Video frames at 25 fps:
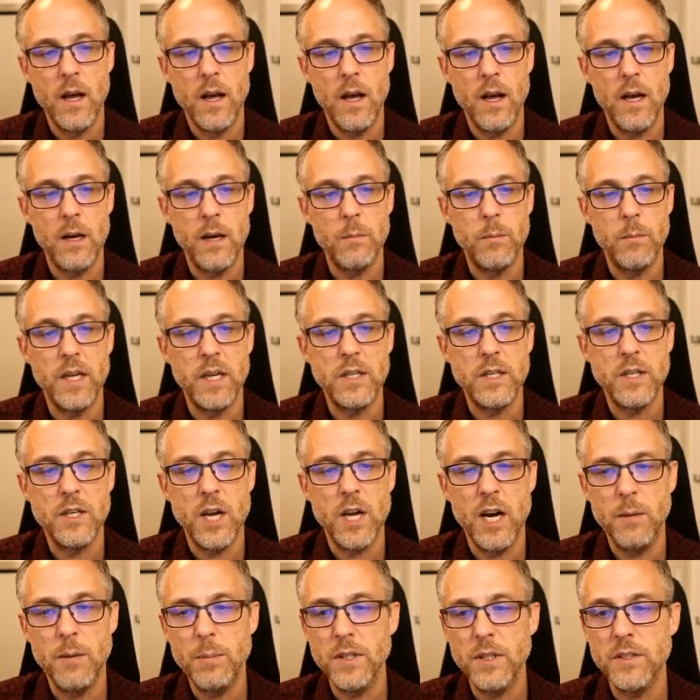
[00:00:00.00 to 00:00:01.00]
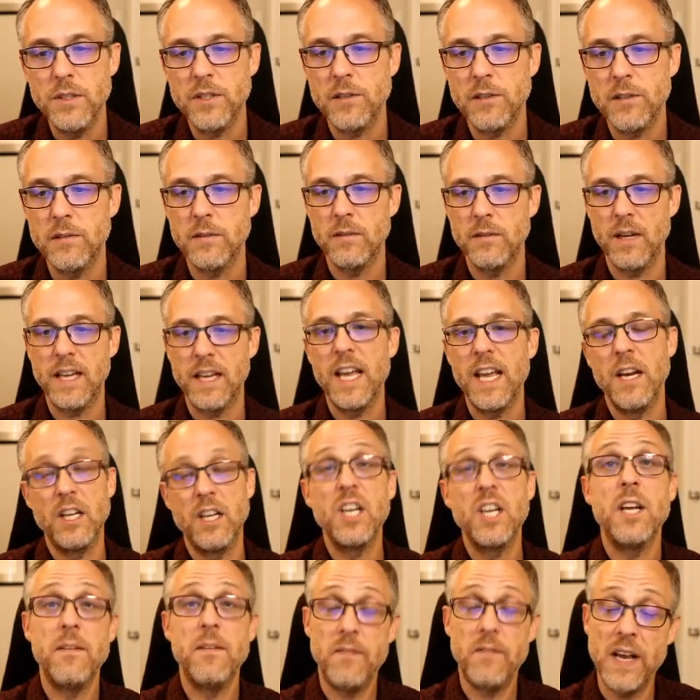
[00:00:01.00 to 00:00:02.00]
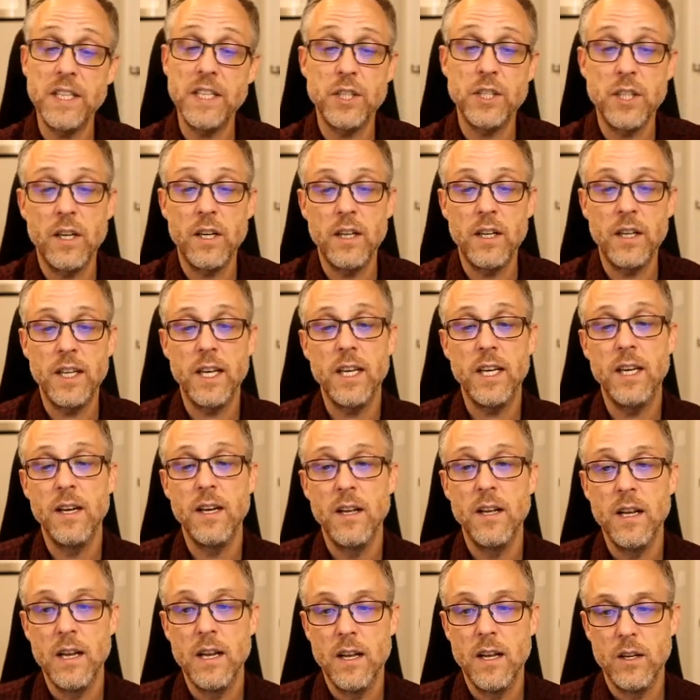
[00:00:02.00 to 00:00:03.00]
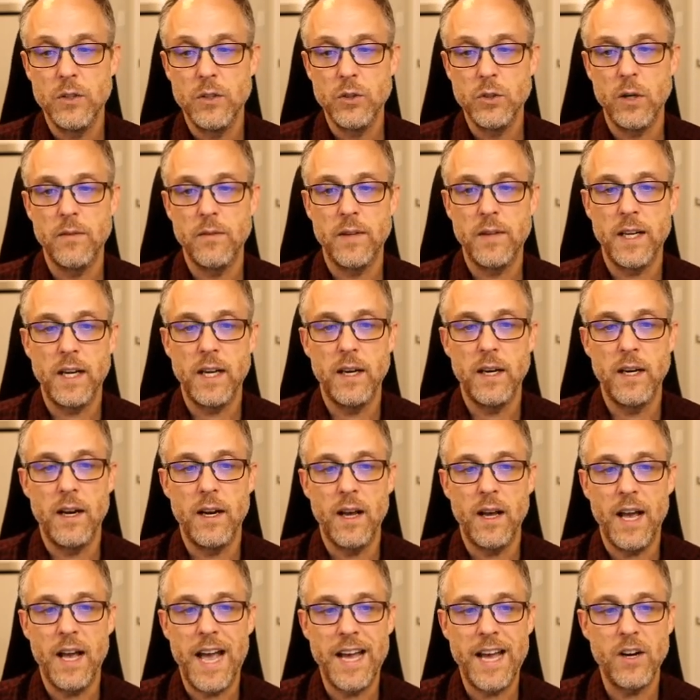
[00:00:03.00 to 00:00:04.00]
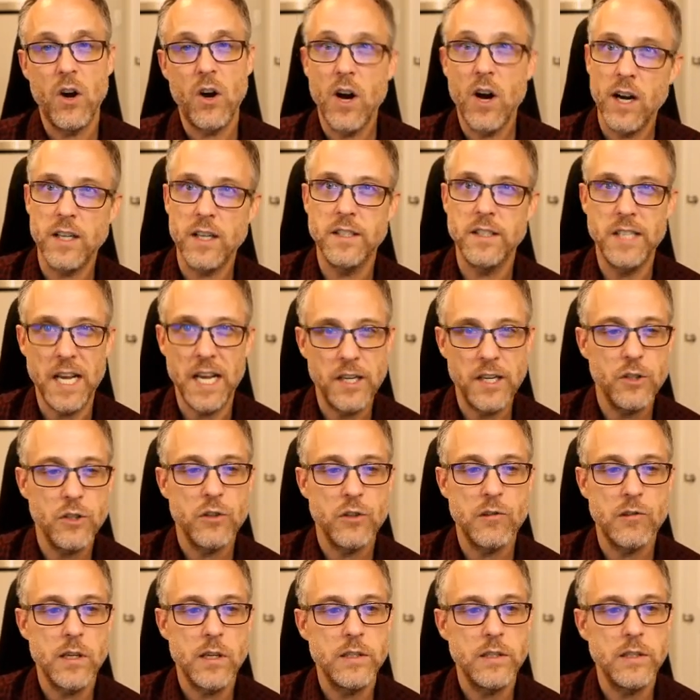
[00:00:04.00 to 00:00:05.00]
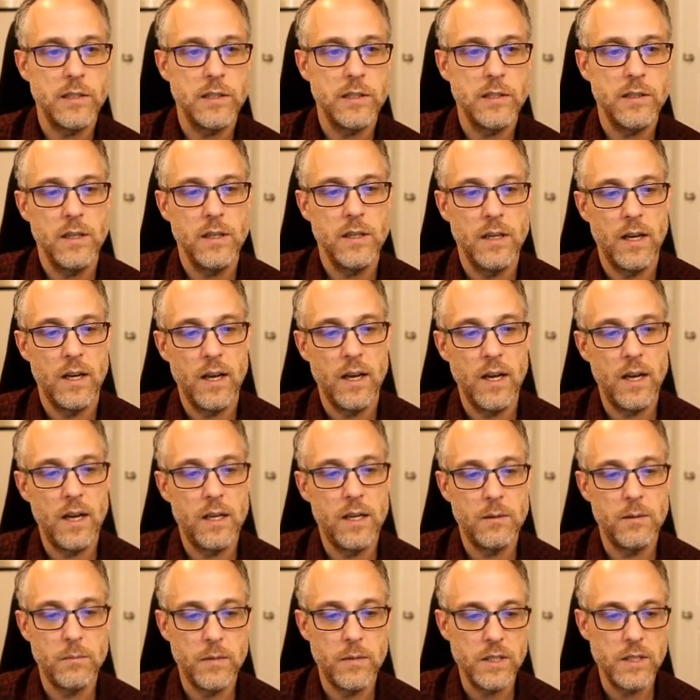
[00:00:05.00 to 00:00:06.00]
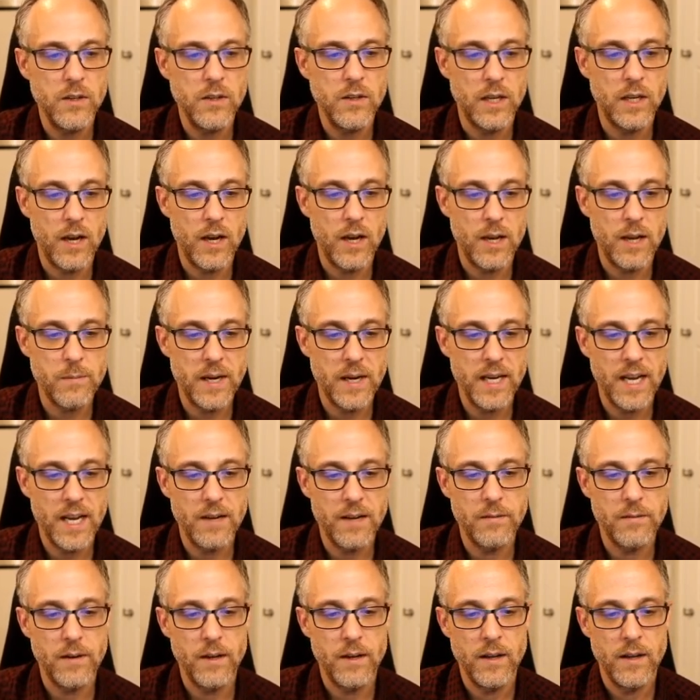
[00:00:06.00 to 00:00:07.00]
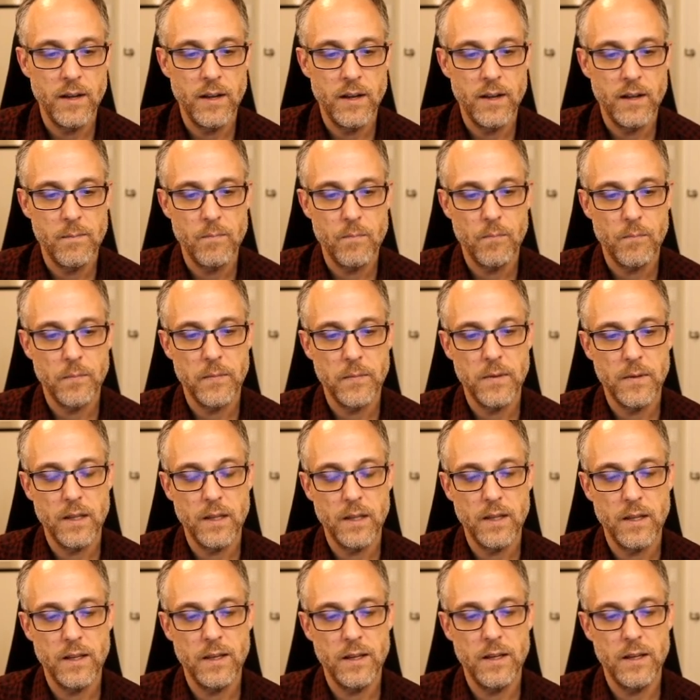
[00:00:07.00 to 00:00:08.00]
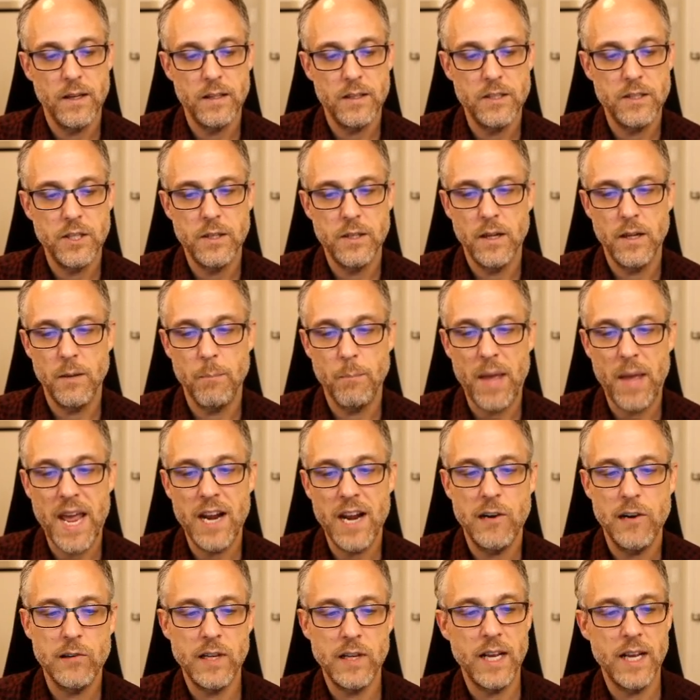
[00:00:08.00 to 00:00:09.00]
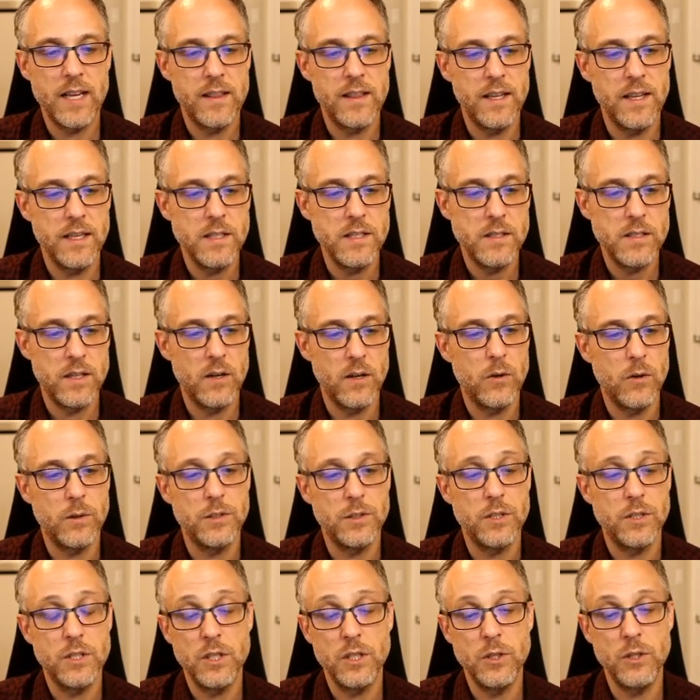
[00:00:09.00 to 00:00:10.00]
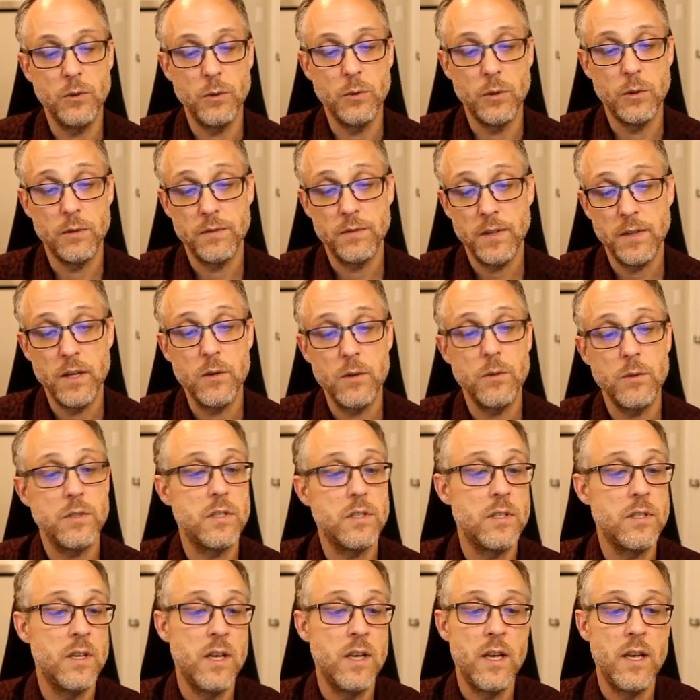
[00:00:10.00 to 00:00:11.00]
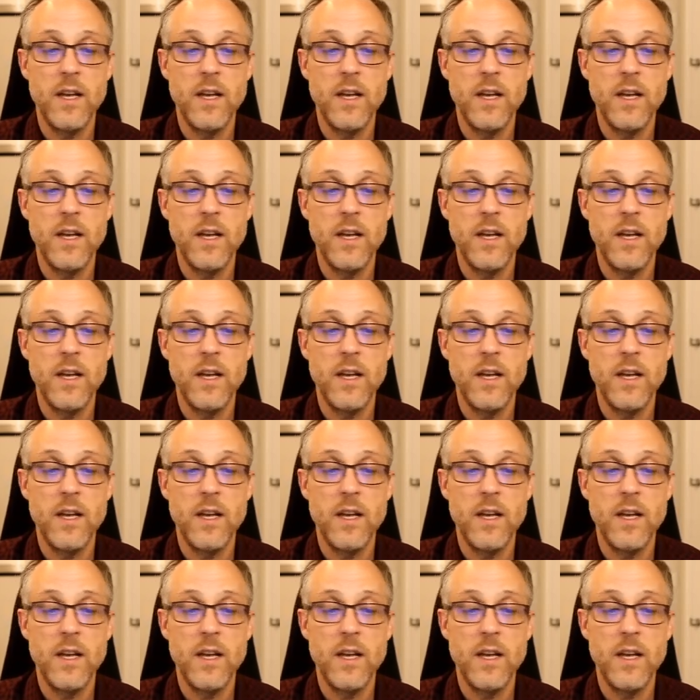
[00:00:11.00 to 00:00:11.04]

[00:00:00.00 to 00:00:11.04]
Tuples are, again, conventionally sort of like an ad hoc data structure. So, I might have a pair like this that holds 2 floats.